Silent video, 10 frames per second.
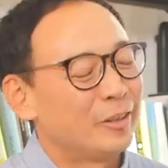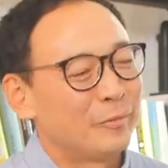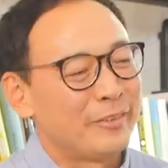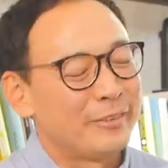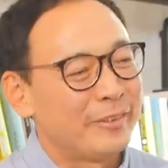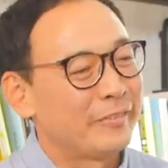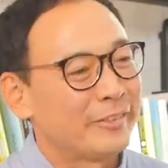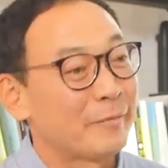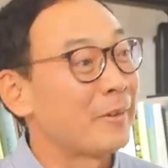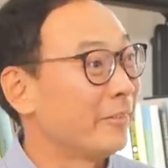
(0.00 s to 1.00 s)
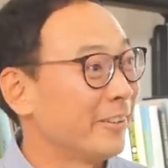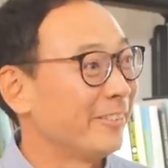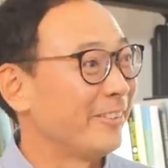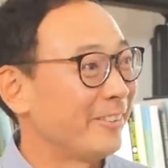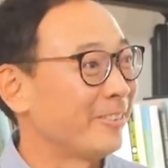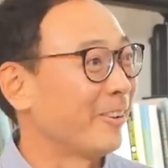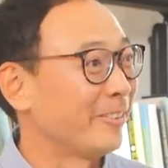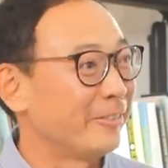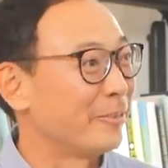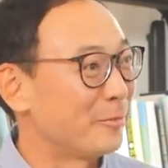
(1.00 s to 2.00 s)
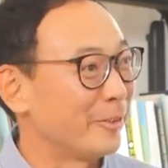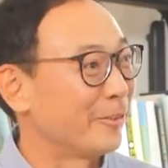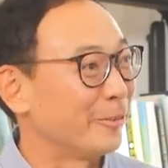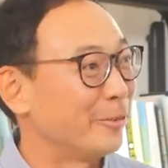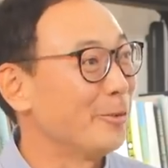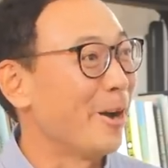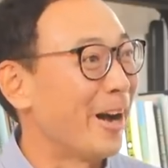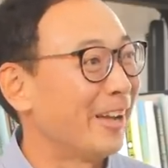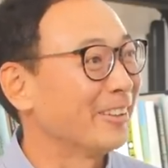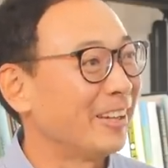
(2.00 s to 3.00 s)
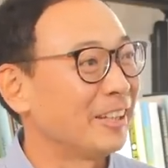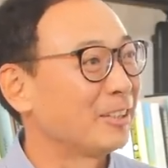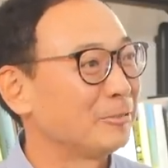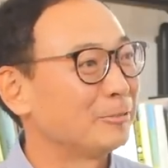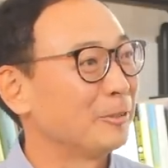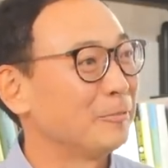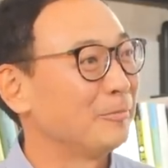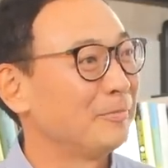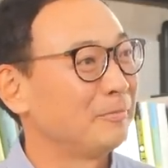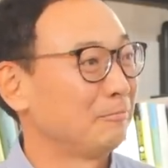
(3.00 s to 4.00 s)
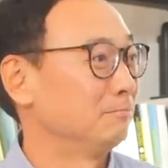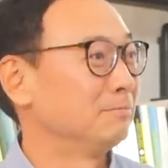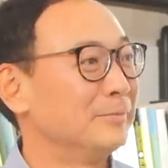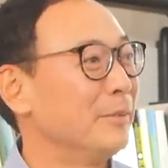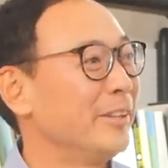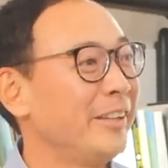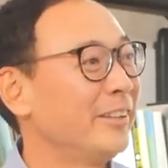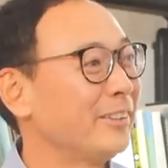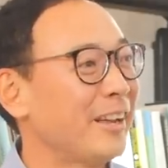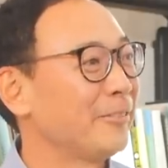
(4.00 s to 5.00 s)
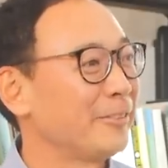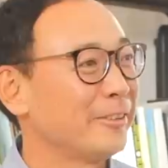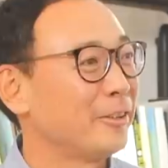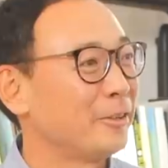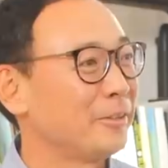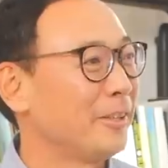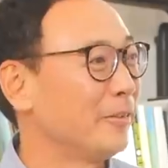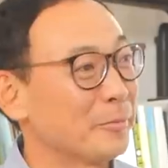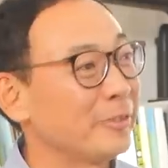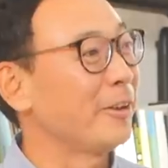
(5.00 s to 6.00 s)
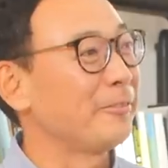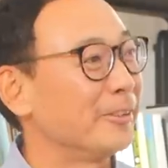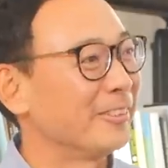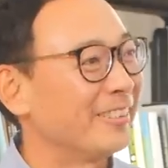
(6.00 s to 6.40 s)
um, there's even some evidence to suggest if the person's too hot, like, well, maybe they didn't have to give as much effort.